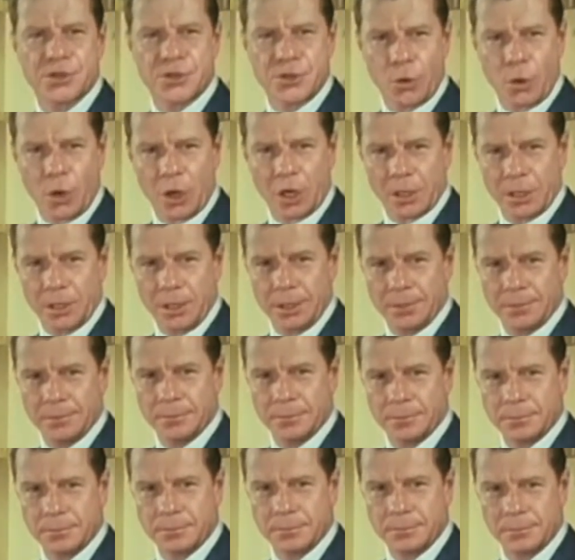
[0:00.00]
the snorkel,
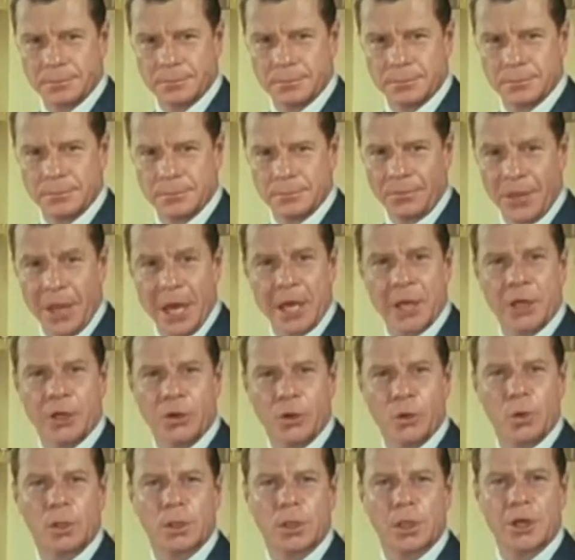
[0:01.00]

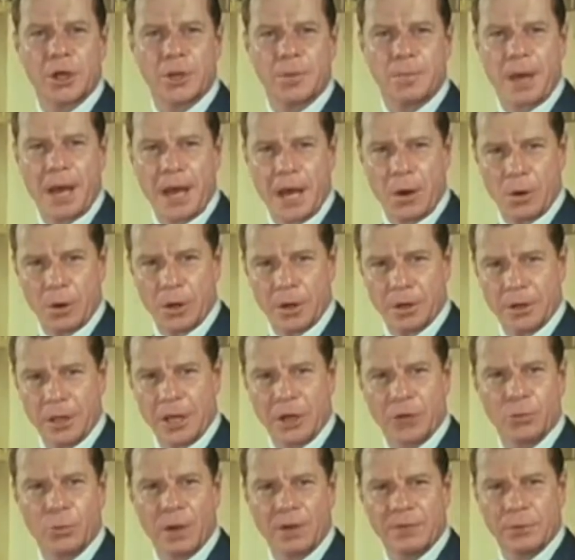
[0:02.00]
then nuclear power
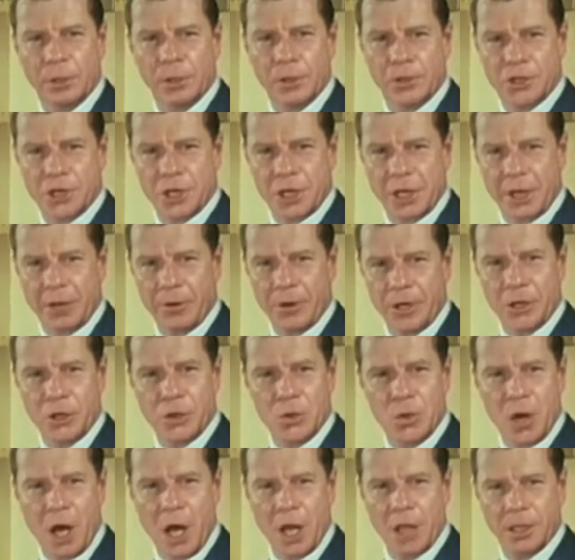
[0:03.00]
and revolutionary
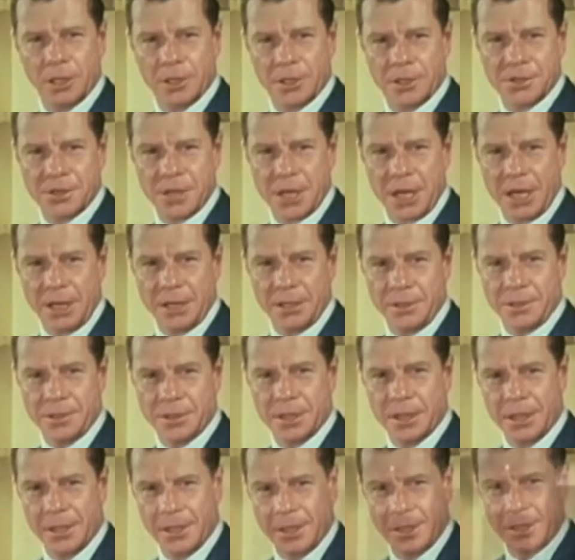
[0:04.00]
new hull
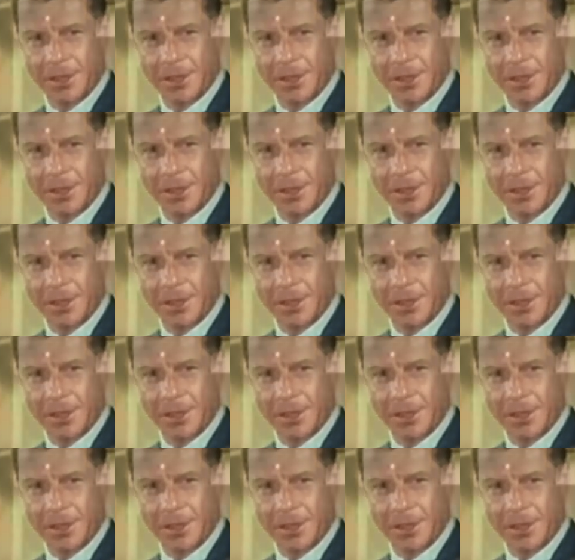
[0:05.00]
designs.